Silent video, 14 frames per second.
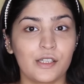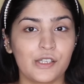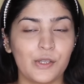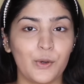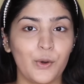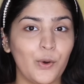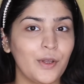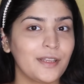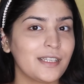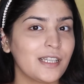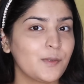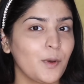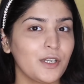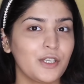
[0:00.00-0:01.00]
So this
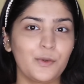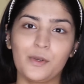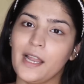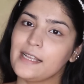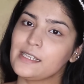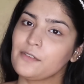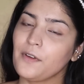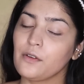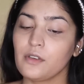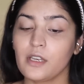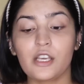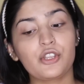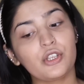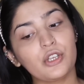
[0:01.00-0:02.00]
is what two layers of
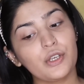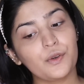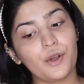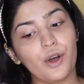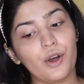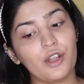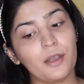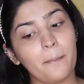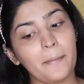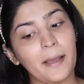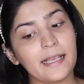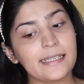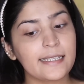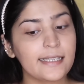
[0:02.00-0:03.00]
foundation look on
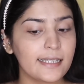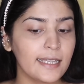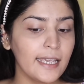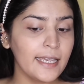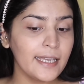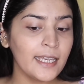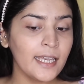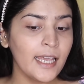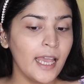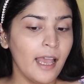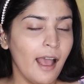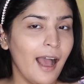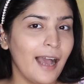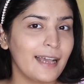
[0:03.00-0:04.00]
my skin.
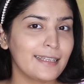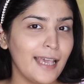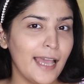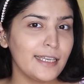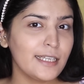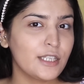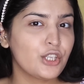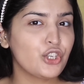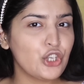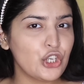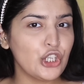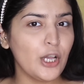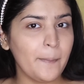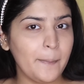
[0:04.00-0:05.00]
Again, it's
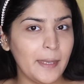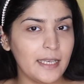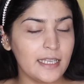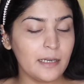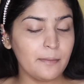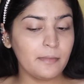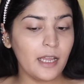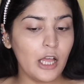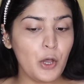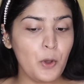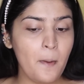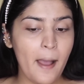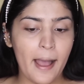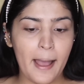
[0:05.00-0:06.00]
sheer medium
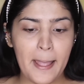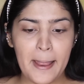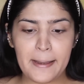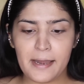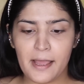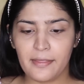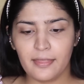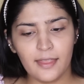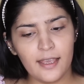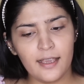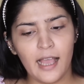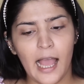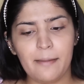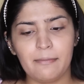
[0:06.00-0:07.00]
now, and I
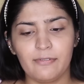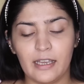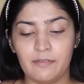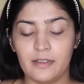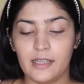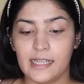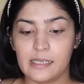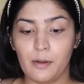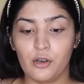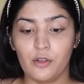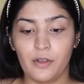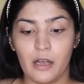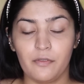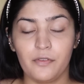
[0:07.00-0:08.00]
think I'm fine with that
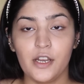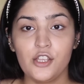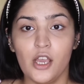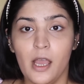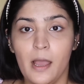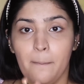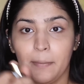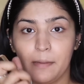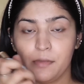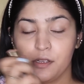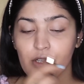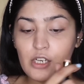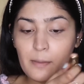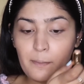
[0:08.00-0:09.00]
amount of coverage, but I'm
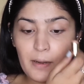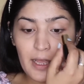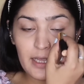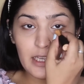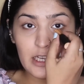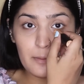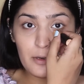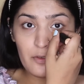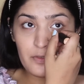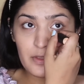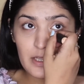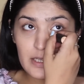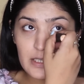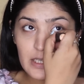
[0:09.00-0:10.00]
just gonna apply a little bit
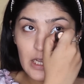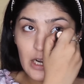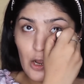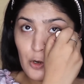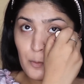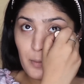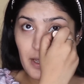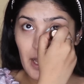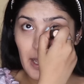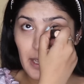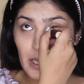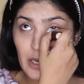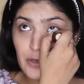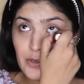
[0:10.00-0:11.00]
of this around my
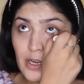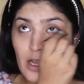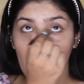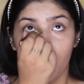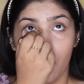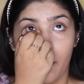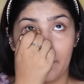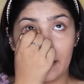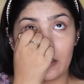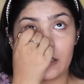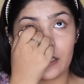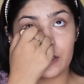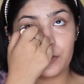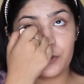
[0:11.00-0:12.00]
eye area
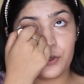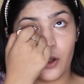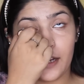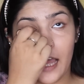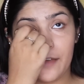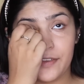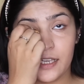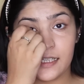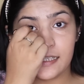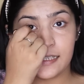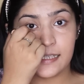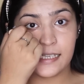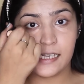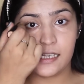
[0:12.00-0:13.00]
because I do not have a
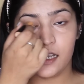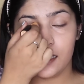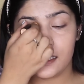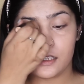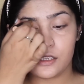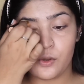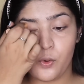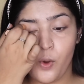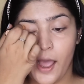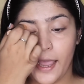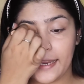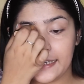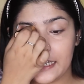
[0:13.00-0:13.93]
concealer, so I